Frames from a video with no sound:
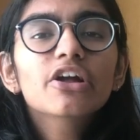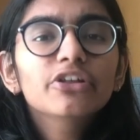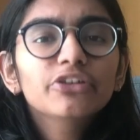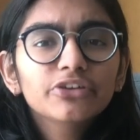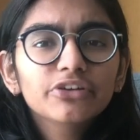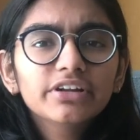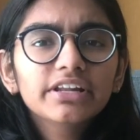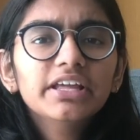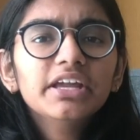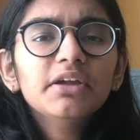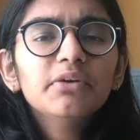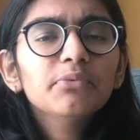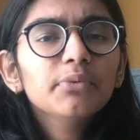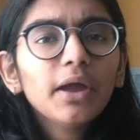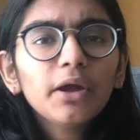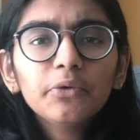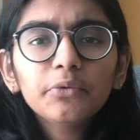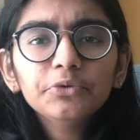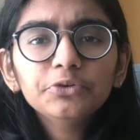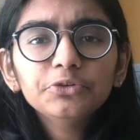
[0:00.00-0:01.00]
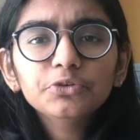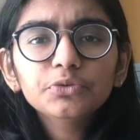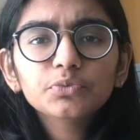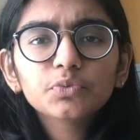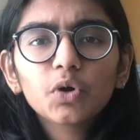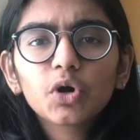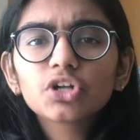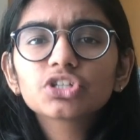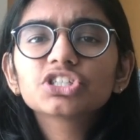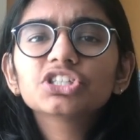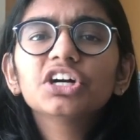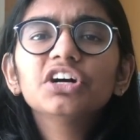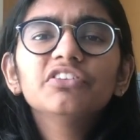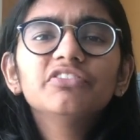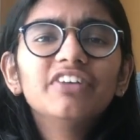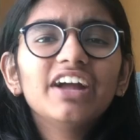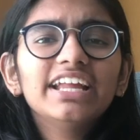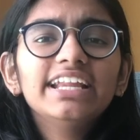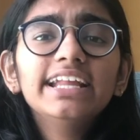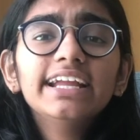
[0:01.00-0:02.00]
Today we are going to watch a
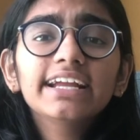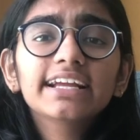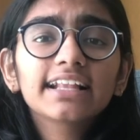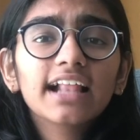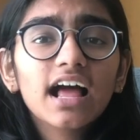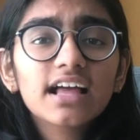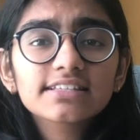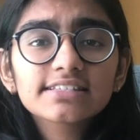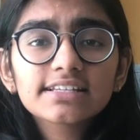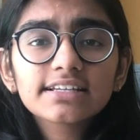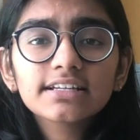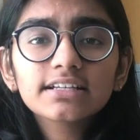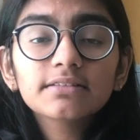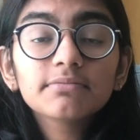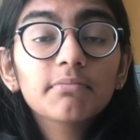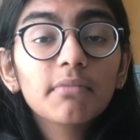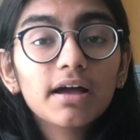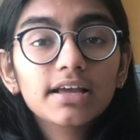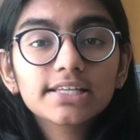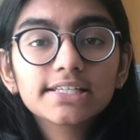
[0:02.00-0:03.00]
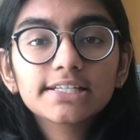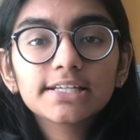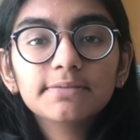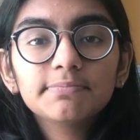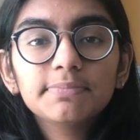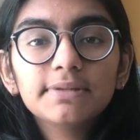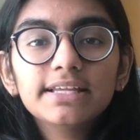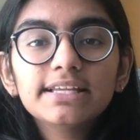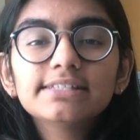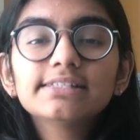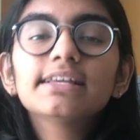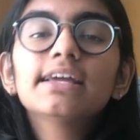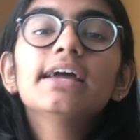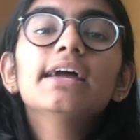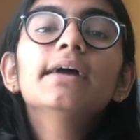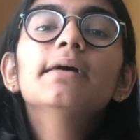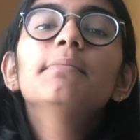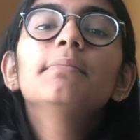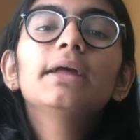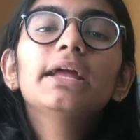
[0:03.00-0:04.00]
very classical masterpiece
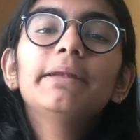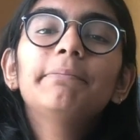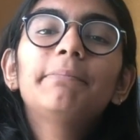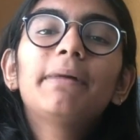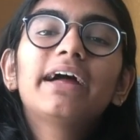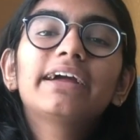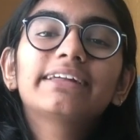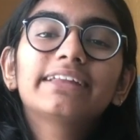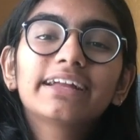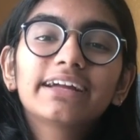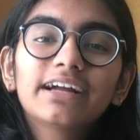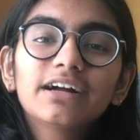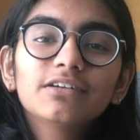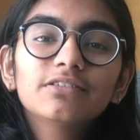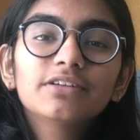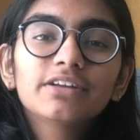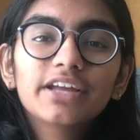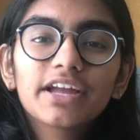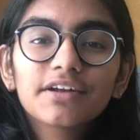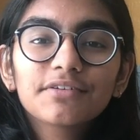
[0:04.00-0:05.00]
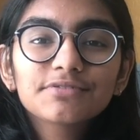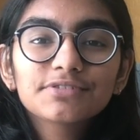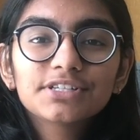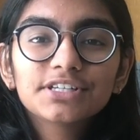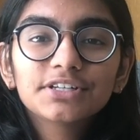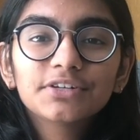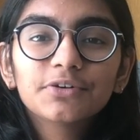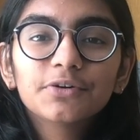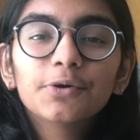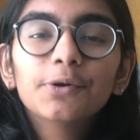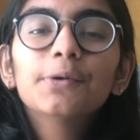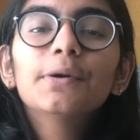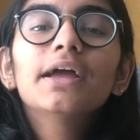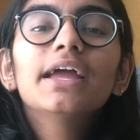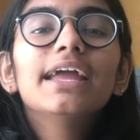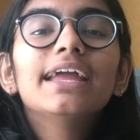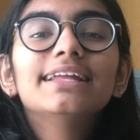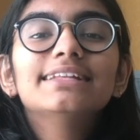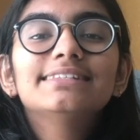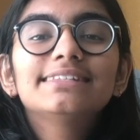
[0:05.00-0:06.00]
played by Greco Giacchino
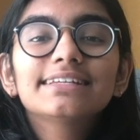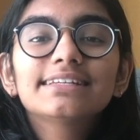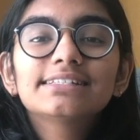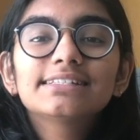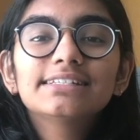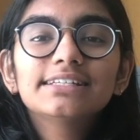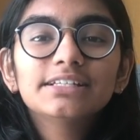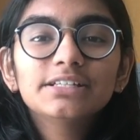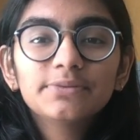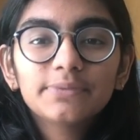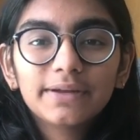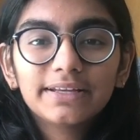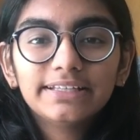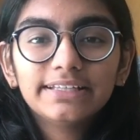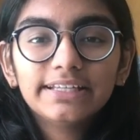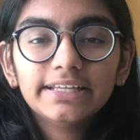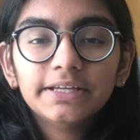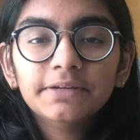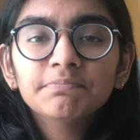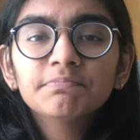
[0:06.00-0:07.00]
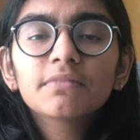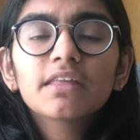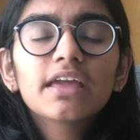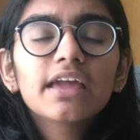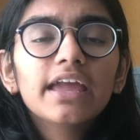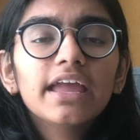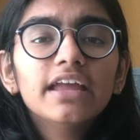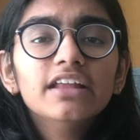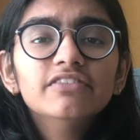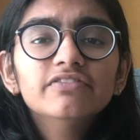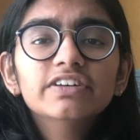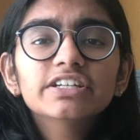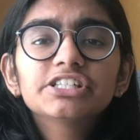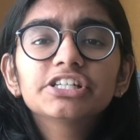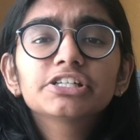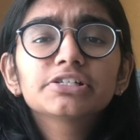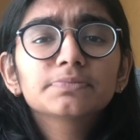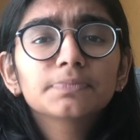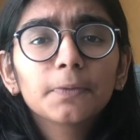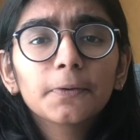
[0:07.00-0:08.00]
in 1620, in which
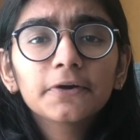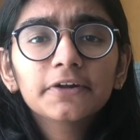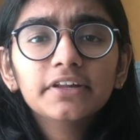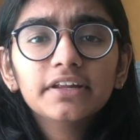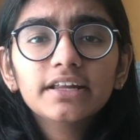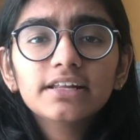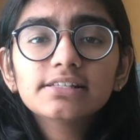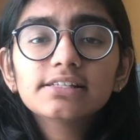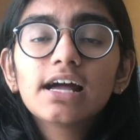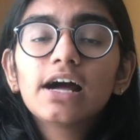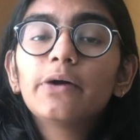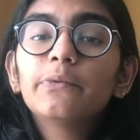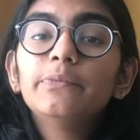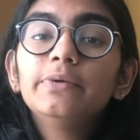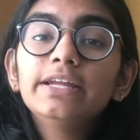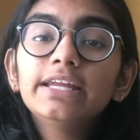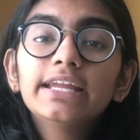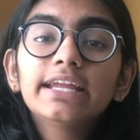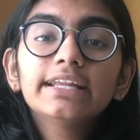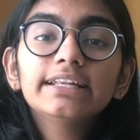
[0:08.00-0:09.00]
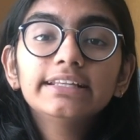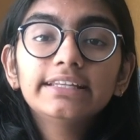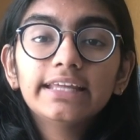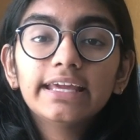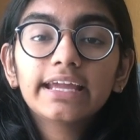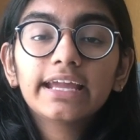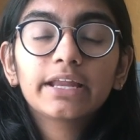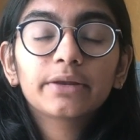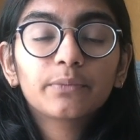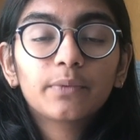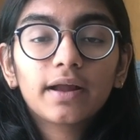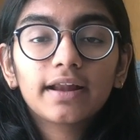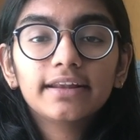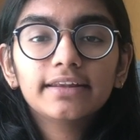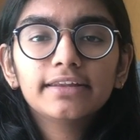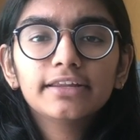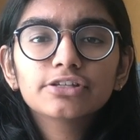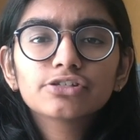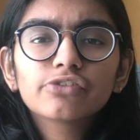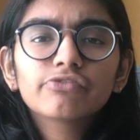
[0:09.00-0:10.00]
it portrays how we can take
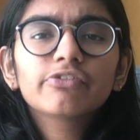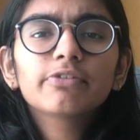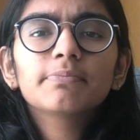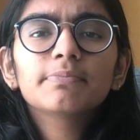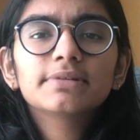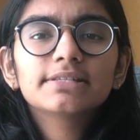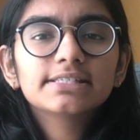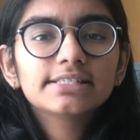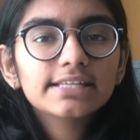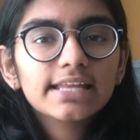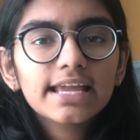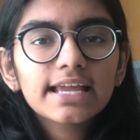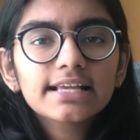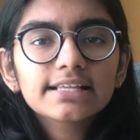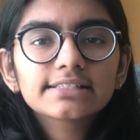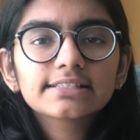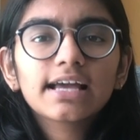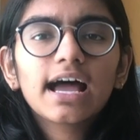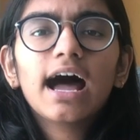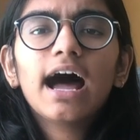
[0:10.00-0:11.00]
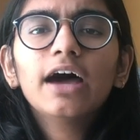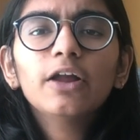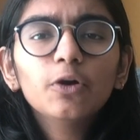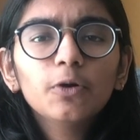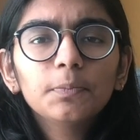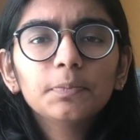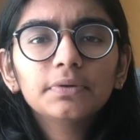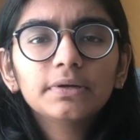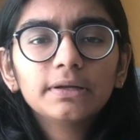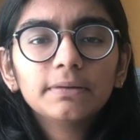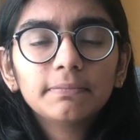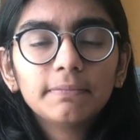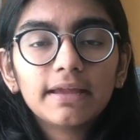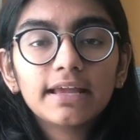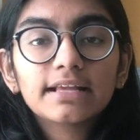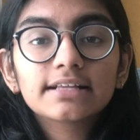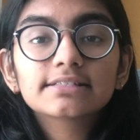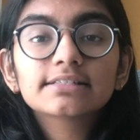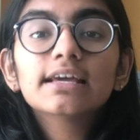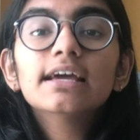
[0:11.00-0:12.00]
advantage of the mistakes our opponent
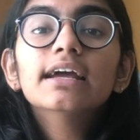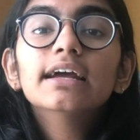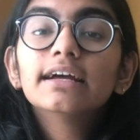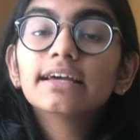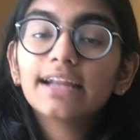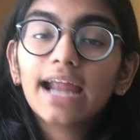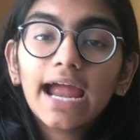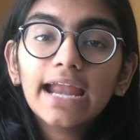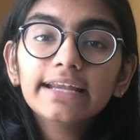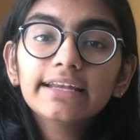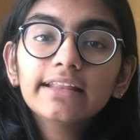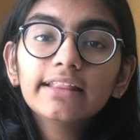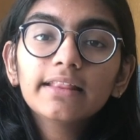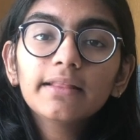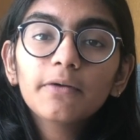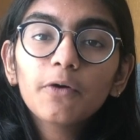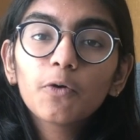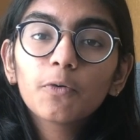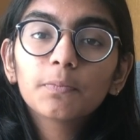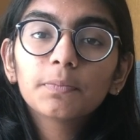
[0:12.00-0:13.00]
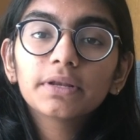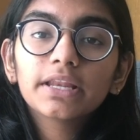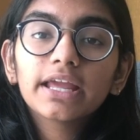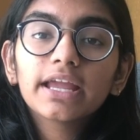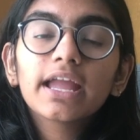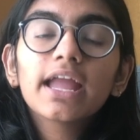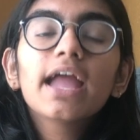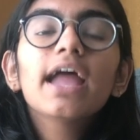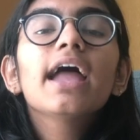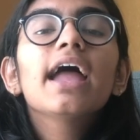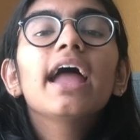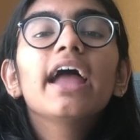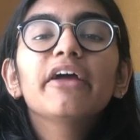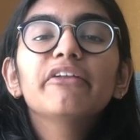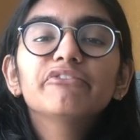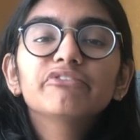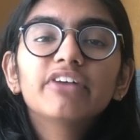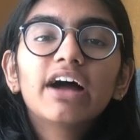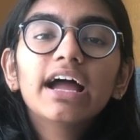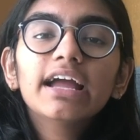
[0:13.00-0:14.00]
makes right in the opening
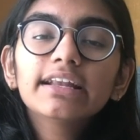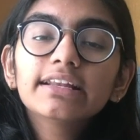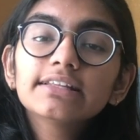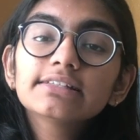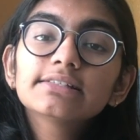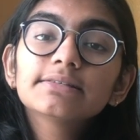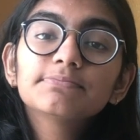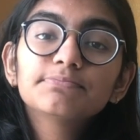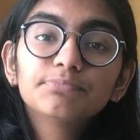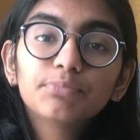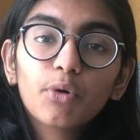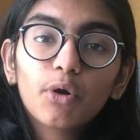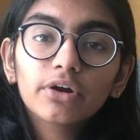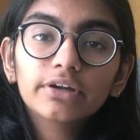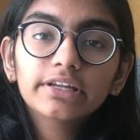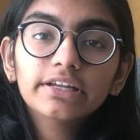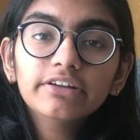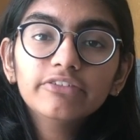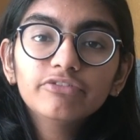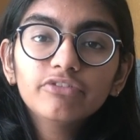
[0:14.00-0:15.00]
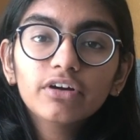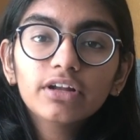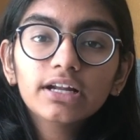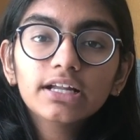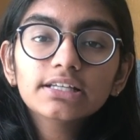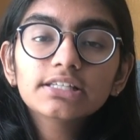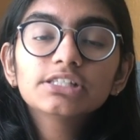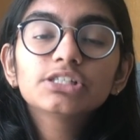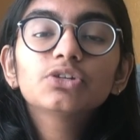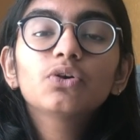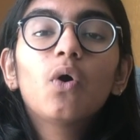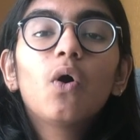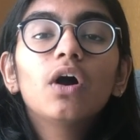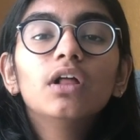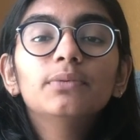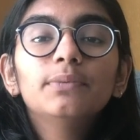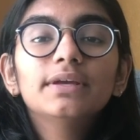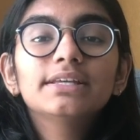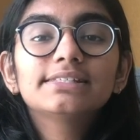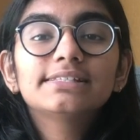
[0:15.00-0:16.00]
and why it is important for us to
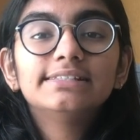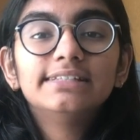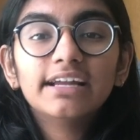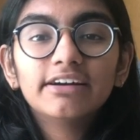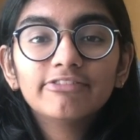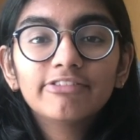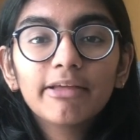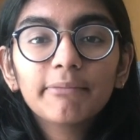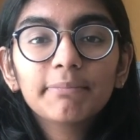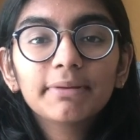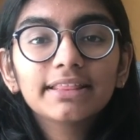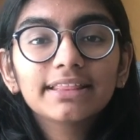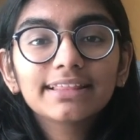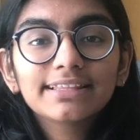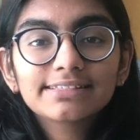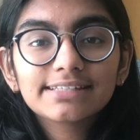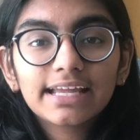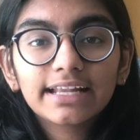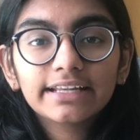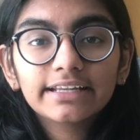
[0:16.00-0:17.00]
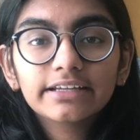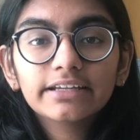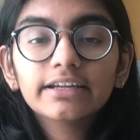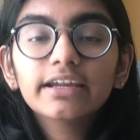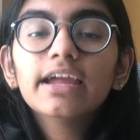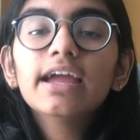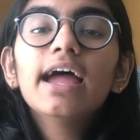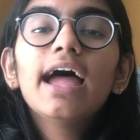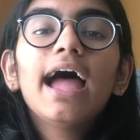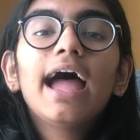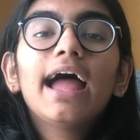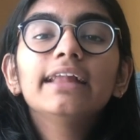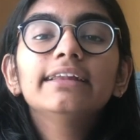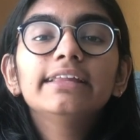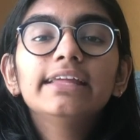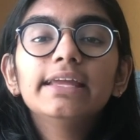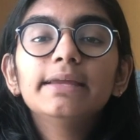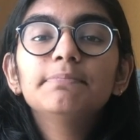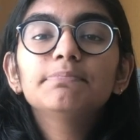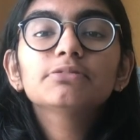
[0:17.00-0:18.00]
always develop in the center and
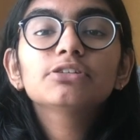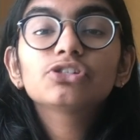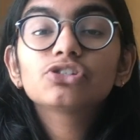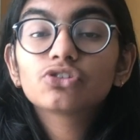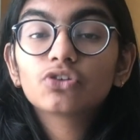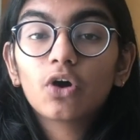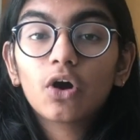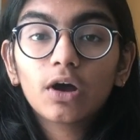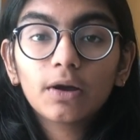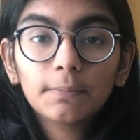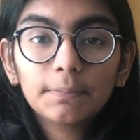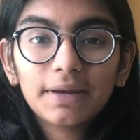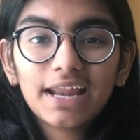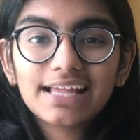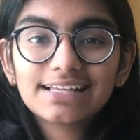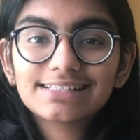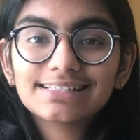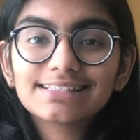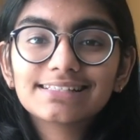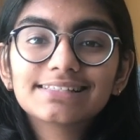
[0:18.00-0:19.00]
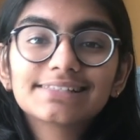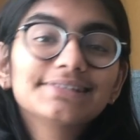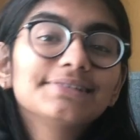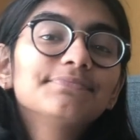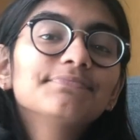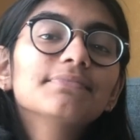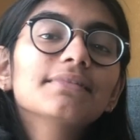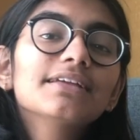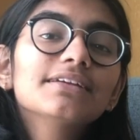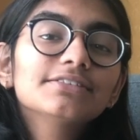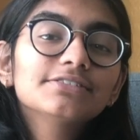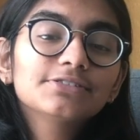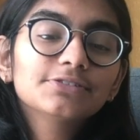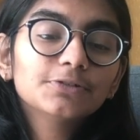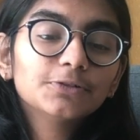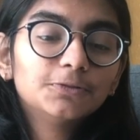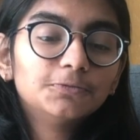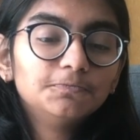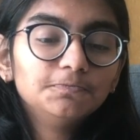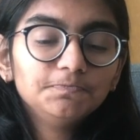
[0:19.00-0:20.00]
keep a strong presence.
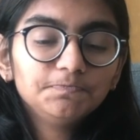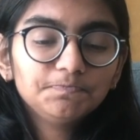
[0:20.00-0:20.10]
So,